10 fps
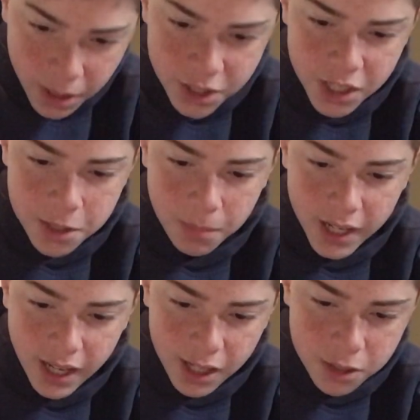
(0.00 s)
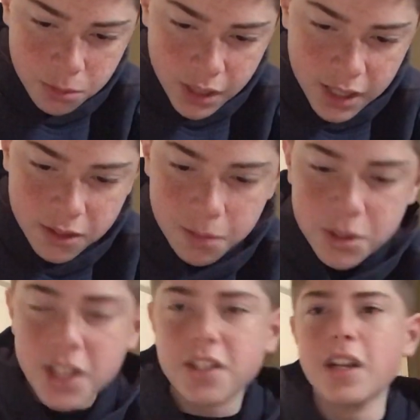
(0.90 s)
changing my actual answer. I'm
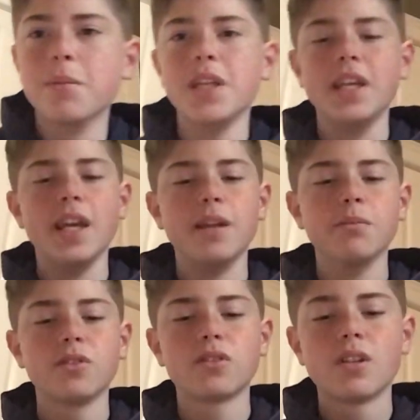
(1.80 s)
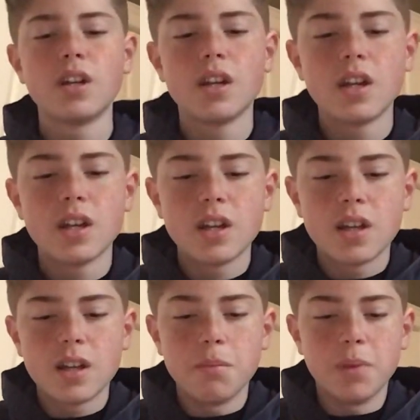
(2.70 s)
changing how many games.
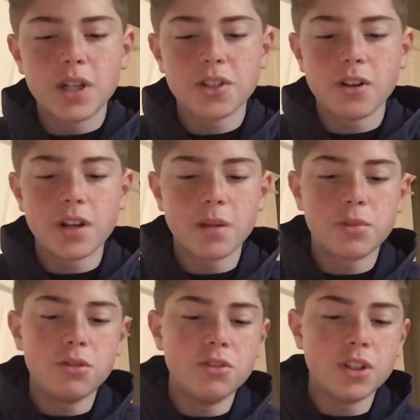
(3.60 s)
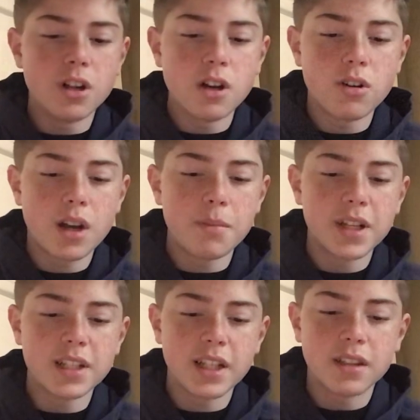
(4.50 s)
Bucks are already up 2-0. I'm going
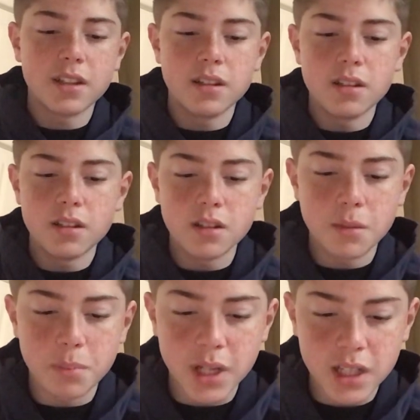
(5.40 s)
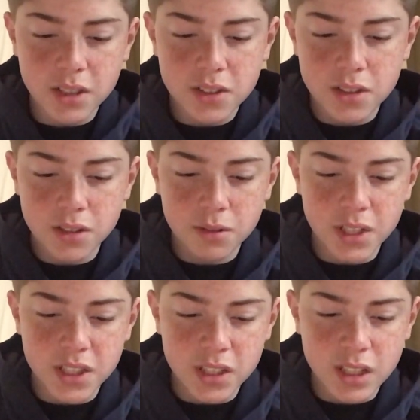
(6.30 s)
to take the Bucks, the 3
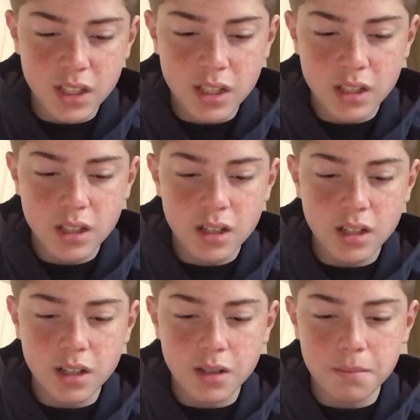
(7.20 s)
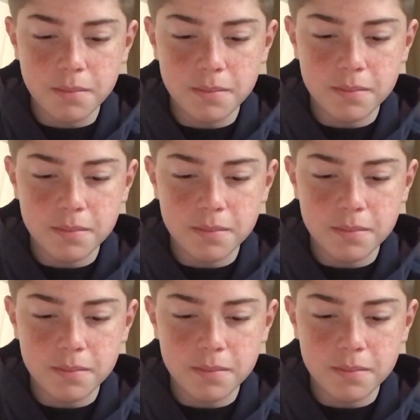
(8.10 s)
seed. I'm